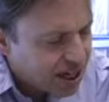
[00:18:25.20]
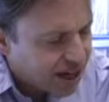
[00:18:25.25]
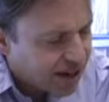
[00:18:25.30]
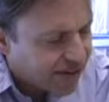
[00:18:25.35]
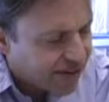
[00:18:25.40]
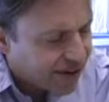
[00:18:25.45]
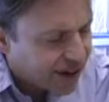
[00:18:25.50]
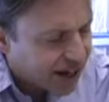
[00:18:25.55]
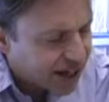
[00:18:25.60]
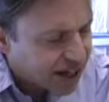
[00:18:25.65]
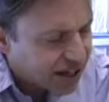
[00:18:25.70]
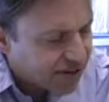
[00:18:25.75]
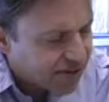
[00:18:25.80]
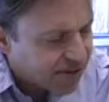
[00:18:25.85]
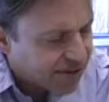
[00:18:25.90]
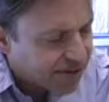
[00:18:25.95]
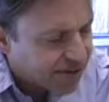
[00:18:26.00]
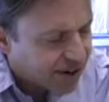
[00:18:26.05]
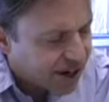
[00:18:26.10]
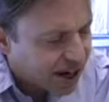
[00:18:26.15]
if I can
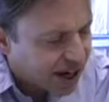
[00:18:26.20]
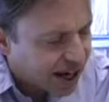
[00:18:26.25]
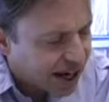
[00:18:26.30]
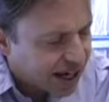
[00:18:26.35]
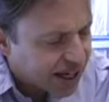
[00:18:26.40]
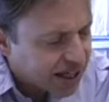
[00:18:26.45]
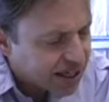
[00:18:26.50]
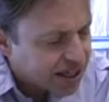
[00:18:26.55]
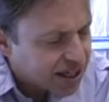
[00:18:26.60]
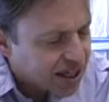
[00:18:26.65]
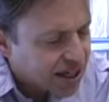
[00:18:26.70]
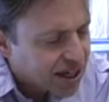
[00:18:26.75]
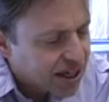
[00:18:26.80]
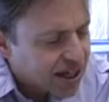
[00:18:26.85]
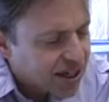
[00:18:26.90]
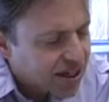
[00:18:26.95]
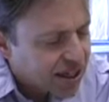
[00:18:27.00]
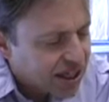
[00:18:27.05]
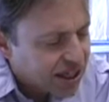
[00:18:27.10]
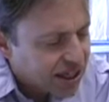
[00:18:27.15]
find
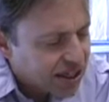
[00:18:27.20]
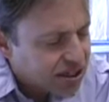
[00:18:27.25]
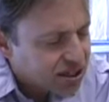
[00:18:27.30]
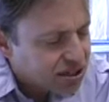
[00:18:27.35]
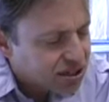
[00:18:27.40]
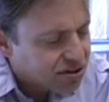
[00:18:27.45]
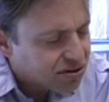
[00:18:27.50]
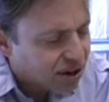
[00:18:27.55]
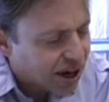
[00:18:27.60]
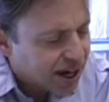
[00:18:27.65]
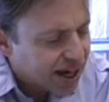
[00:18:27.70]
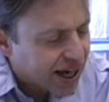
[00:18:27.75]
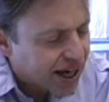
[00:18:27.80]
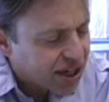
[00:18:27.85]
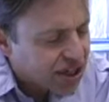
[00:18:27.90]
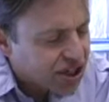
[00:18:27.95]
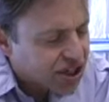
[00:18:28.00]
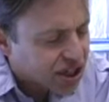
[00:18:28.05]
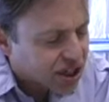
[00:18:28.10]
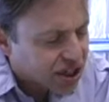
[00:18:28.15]
the
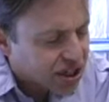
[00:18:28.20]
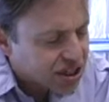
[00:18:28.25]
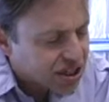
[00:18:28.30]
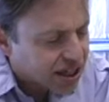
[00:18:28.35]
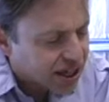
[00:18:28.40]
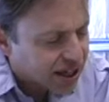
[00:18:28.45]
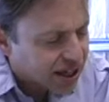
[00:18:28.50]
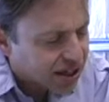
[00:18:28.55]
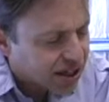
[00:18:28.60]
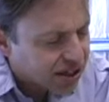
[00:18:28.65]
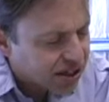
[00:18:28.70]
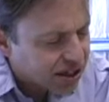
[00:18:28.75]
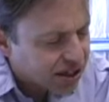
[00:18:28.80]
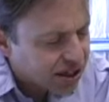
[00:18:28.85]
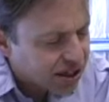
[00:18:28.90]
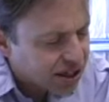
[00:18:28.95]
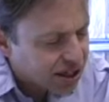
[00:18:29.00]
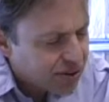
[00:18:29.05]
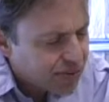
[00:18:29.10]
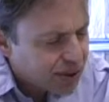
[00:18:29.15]
striations. And
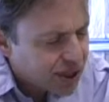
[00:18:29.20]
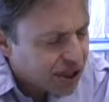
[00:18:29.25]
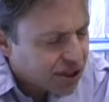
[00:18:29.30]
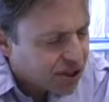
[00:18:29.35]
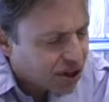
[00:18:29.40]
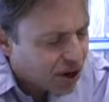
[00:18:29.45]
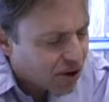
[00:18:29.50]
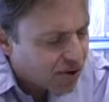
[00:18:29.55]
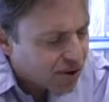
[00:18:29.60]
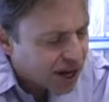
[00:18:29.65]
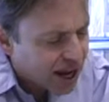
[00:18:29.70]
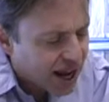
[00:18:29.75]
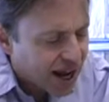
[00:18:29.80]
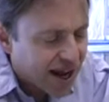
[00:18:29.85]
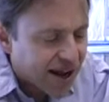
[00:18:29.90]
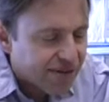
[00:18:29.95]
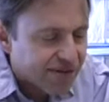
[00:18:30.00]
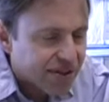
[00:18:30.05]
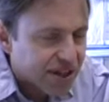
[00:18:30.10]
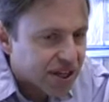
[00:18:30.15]
clearly we don't
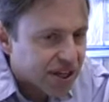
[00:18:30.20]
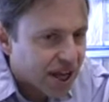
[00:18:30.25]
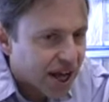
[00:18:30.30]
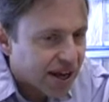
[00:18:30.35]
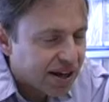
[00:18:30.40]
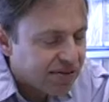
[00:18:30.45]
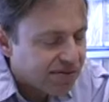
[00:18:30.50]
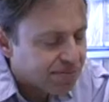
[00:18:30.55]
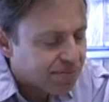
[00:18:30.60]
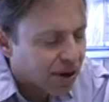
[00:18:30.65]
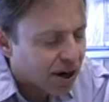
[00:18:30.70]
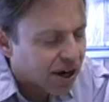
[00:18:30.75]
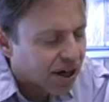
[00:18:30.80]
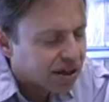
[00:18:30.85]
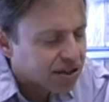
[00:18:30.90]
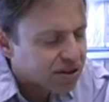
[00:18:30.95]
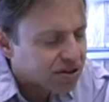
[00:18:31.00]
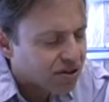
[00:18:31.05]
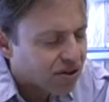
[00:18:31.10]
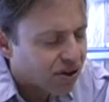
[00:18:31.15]
have the knife
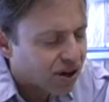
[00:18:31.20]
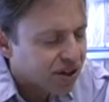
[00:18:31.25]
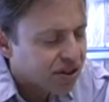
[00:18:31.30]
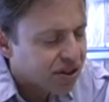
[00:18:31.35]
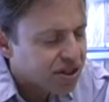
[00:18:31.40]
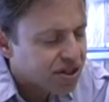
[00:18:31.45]
marks on the